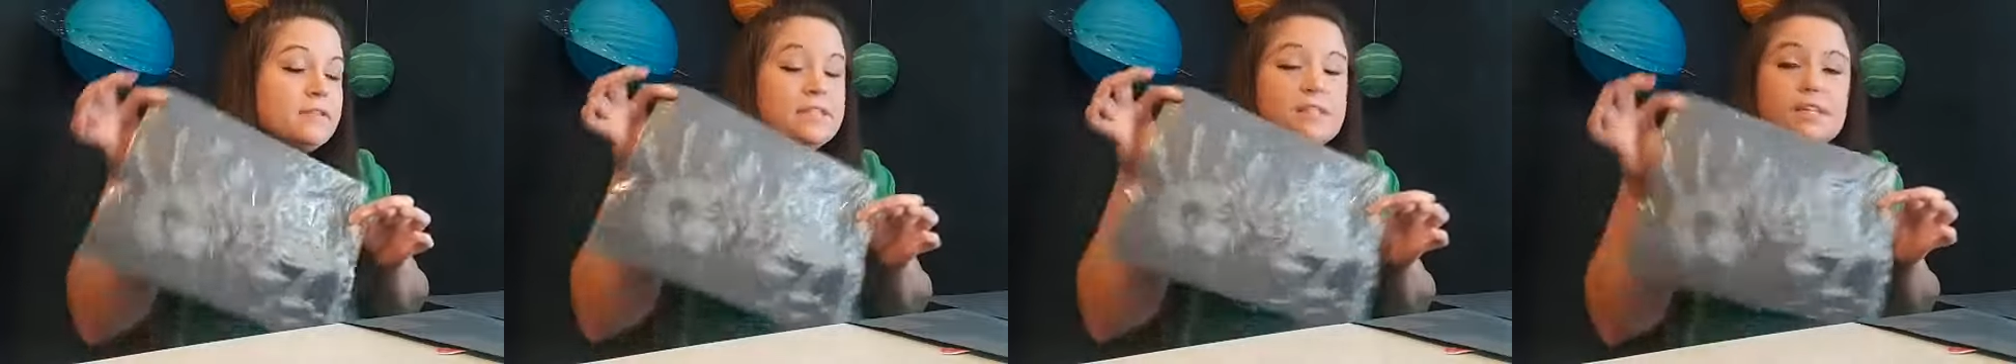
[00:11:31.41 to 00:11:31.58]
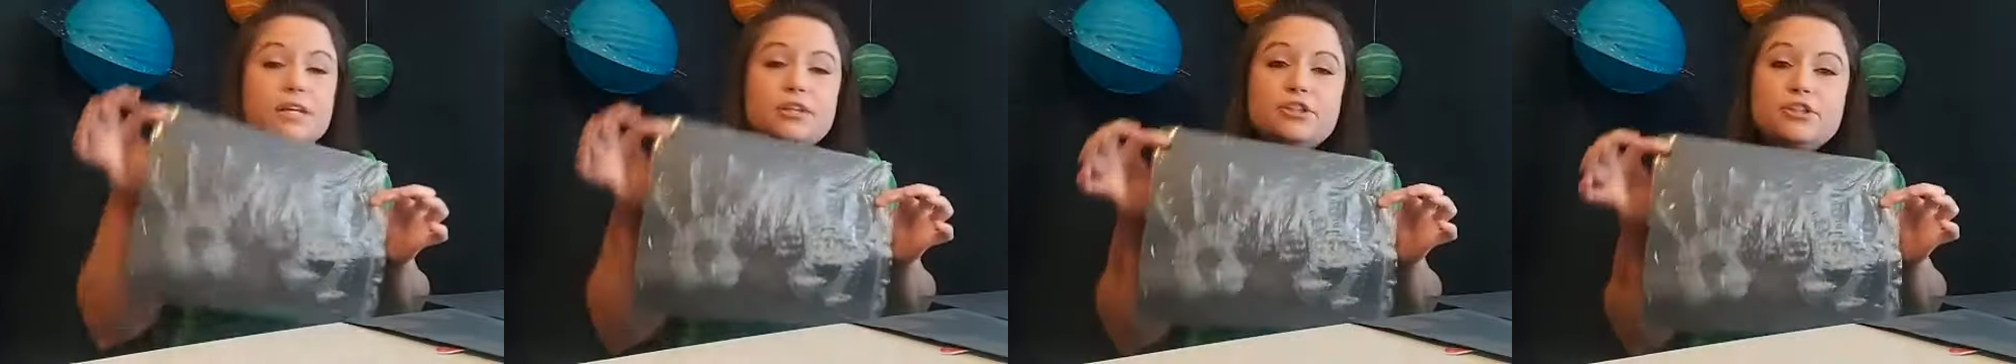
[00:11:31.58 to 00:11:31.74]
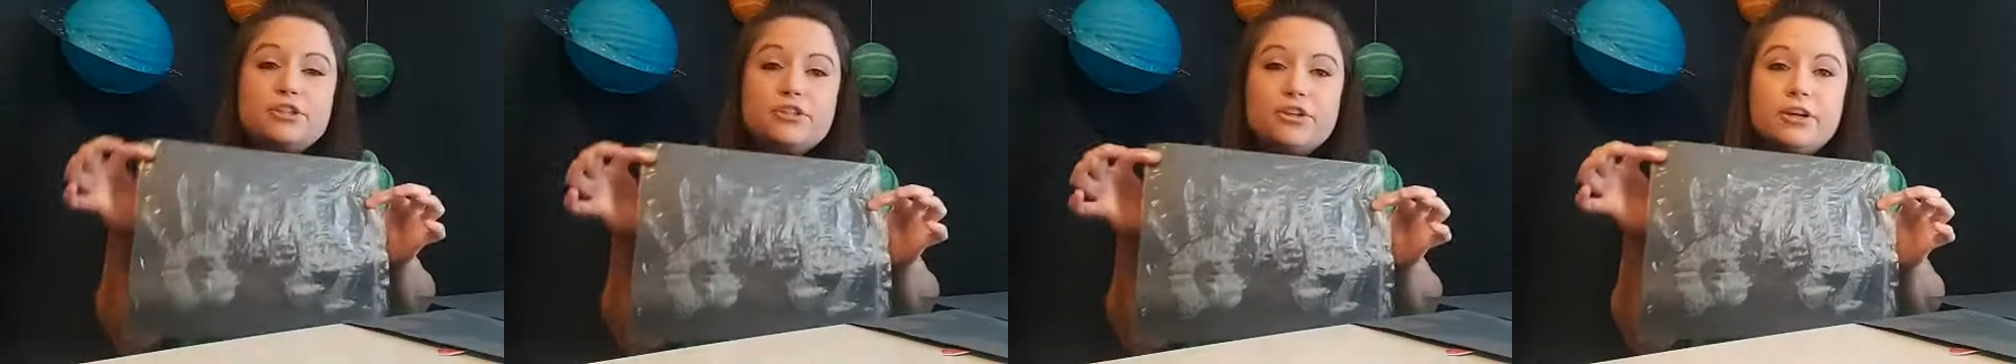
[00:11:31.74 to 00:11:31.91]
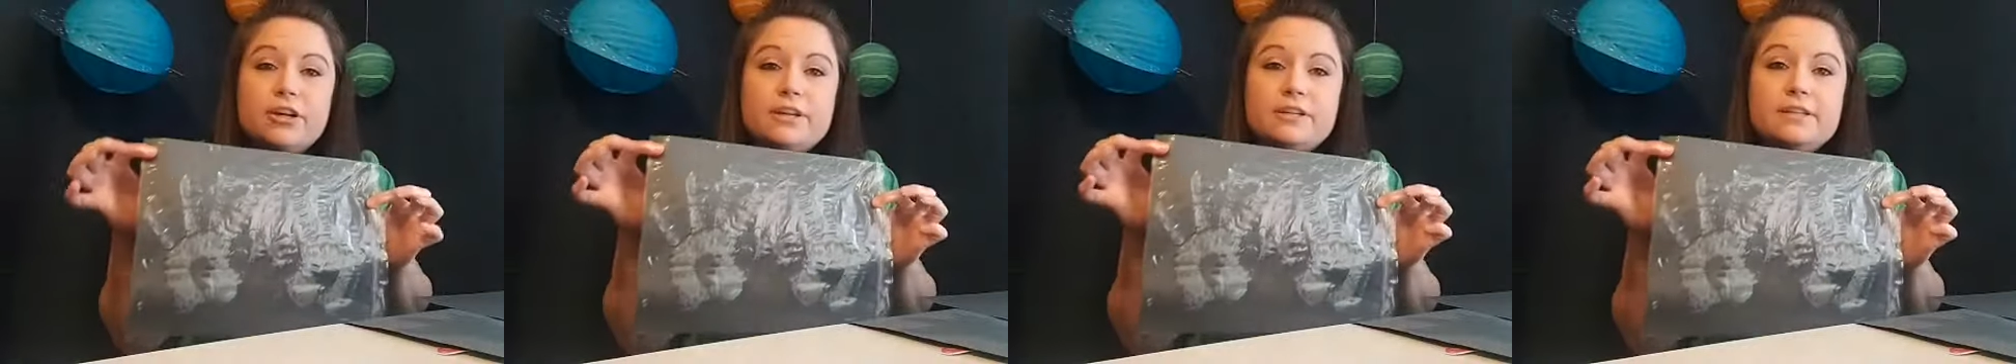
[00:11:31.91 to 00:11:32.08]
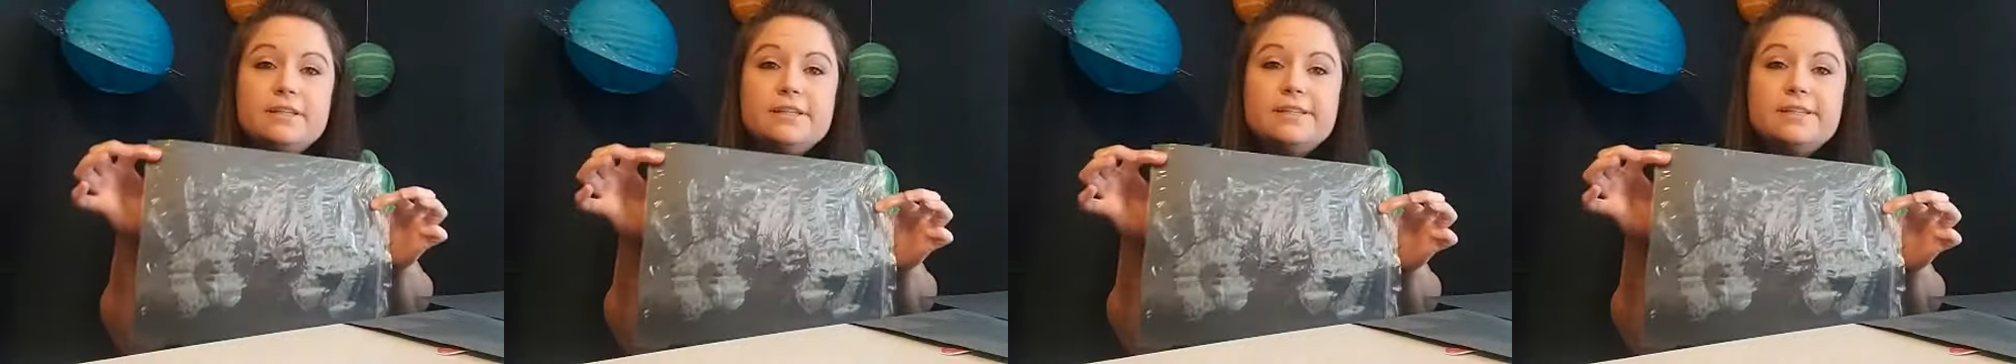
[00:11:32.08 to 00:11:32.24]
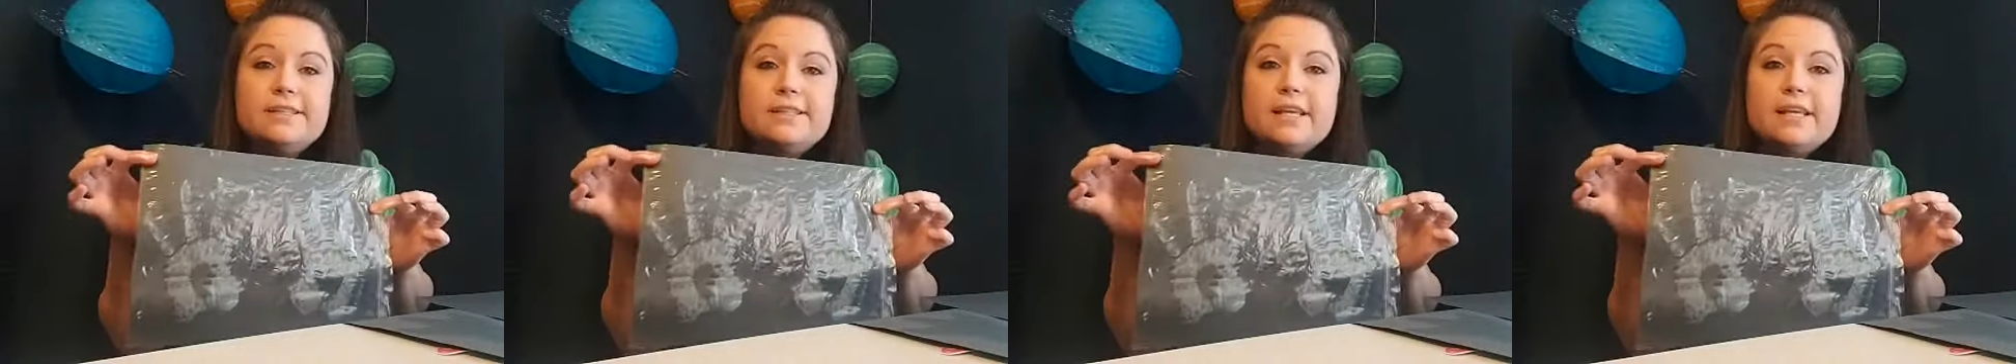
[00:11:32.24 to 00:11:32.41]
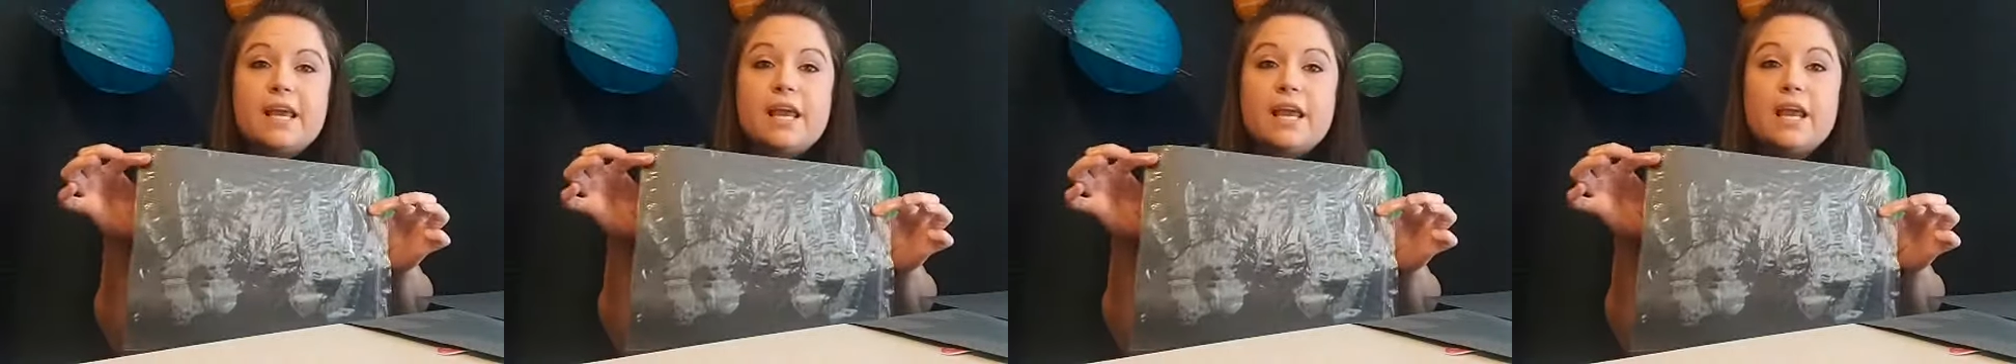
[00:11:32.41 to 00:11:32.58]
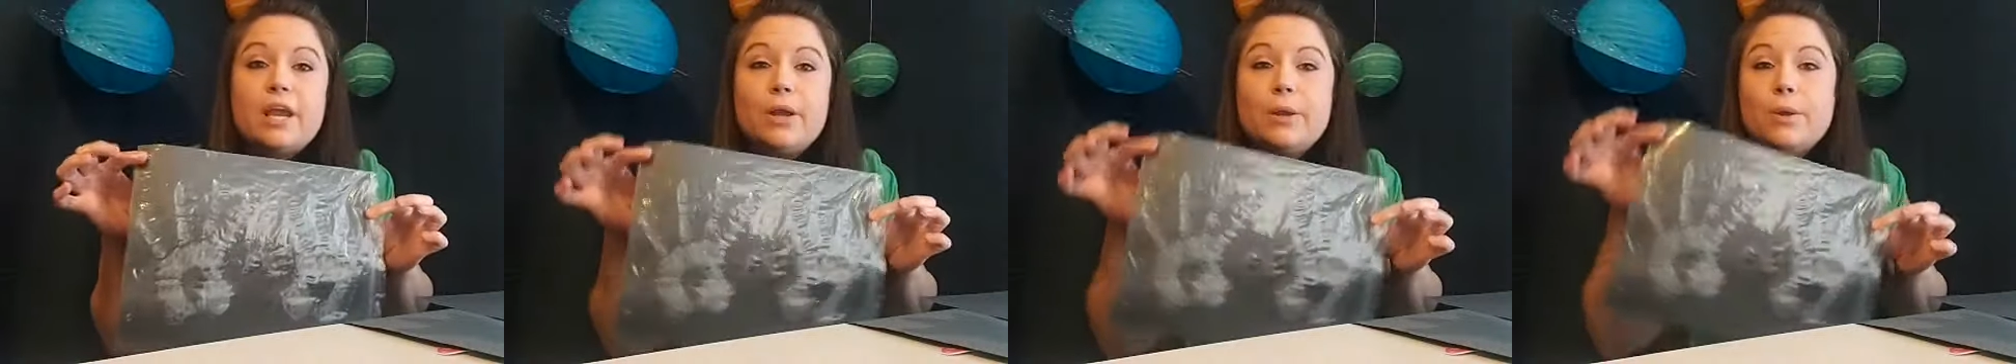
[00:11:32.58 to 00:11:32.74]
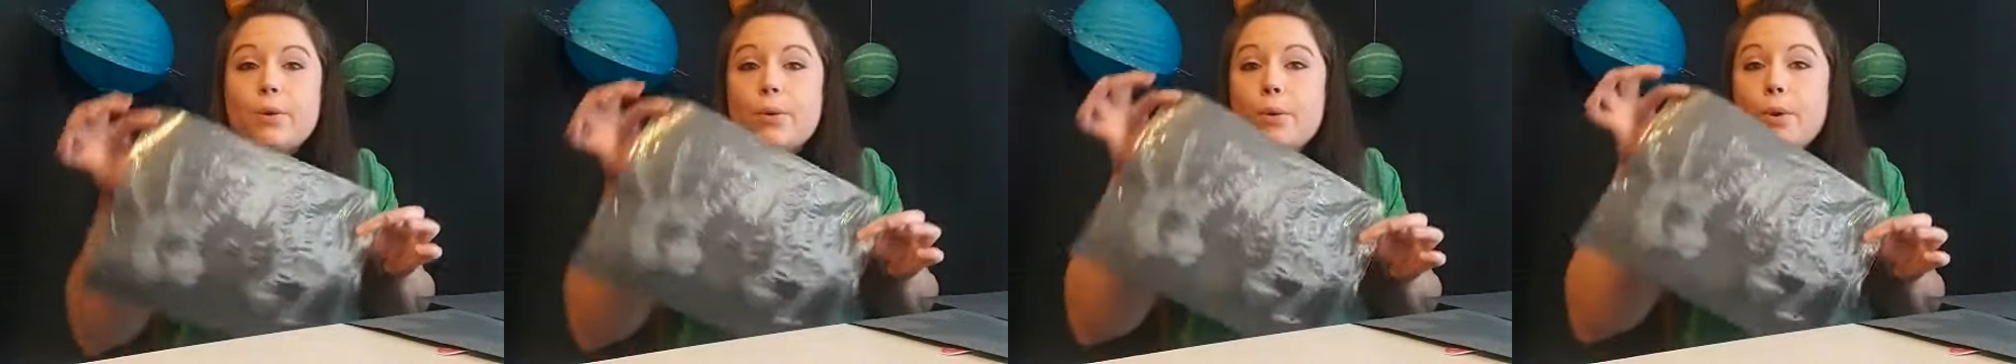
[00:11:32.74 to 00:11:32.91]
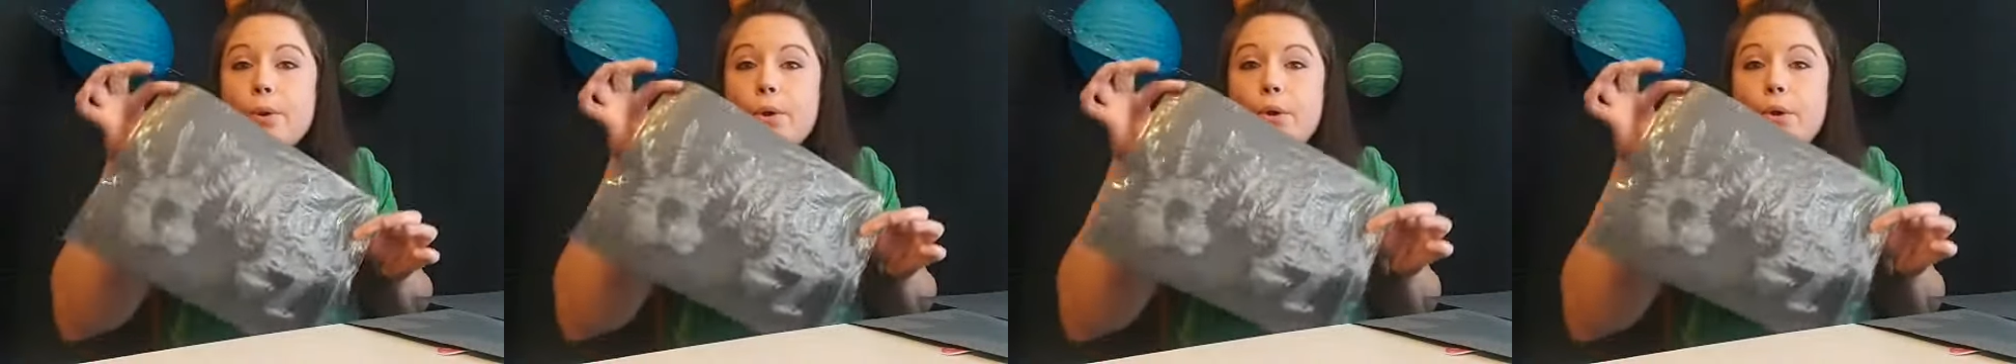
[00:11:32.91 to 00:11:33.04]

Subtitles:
sunscreen to see